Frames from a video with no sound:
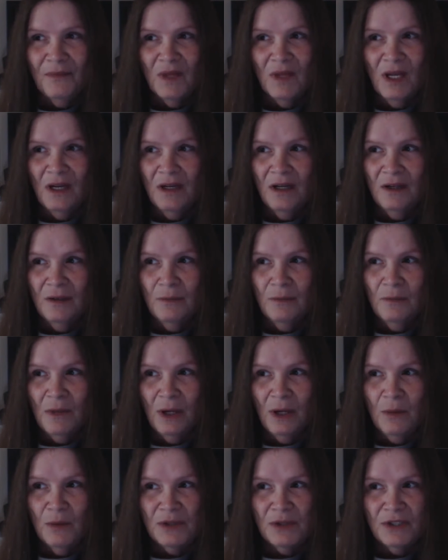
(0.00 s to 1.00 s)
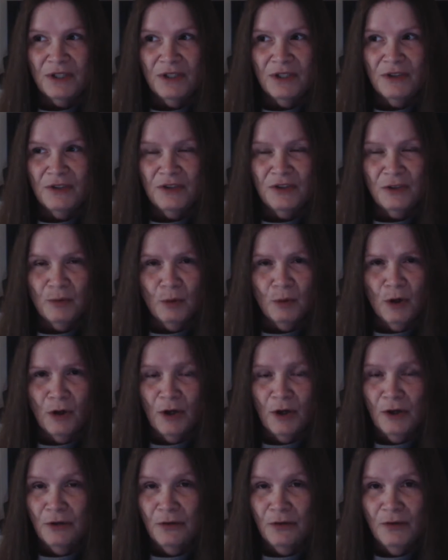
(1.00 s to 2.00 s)
I was going to do some more
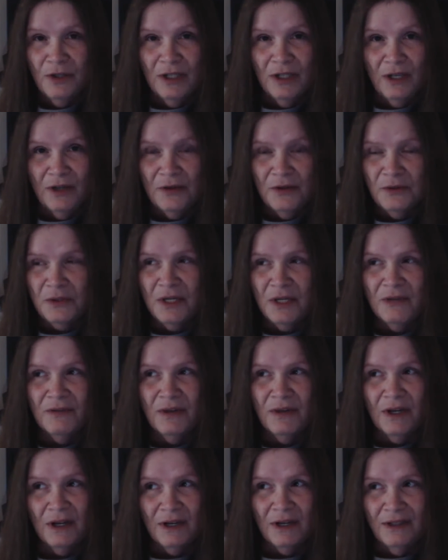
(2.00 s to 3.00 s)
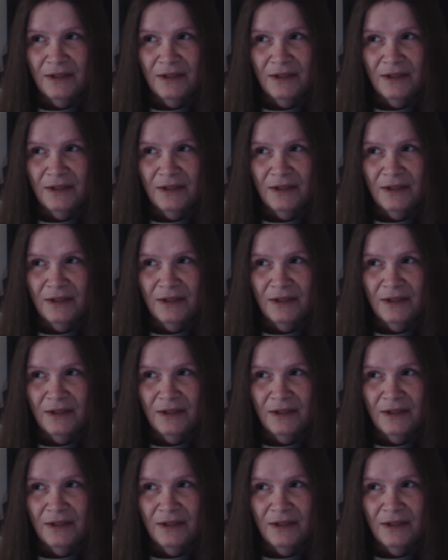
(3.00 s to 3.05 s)
code videos, have not